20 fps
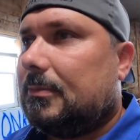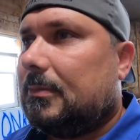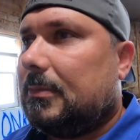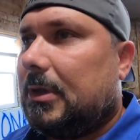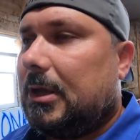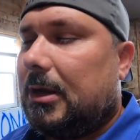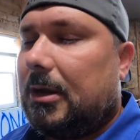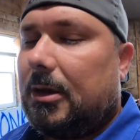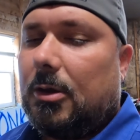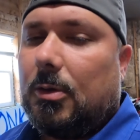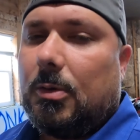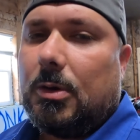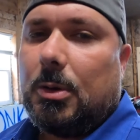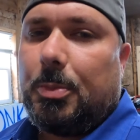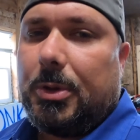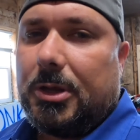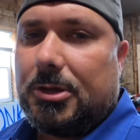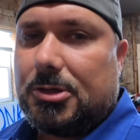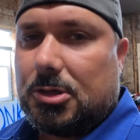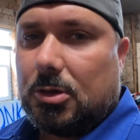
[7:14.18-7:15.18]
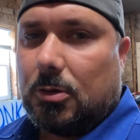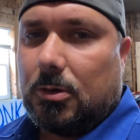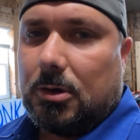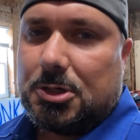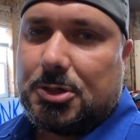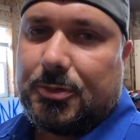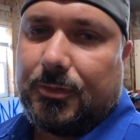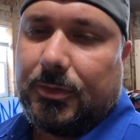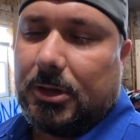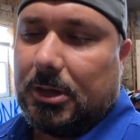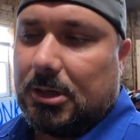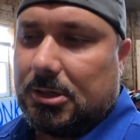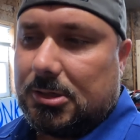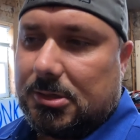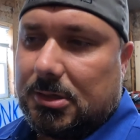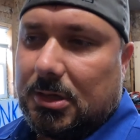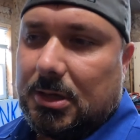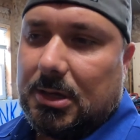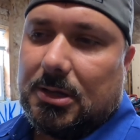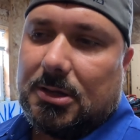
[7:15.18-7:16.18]
I don't want to pay storage
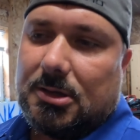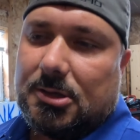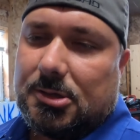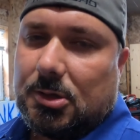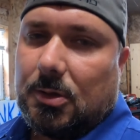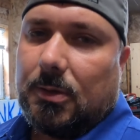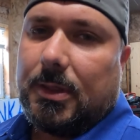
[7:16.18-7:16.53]
fees, so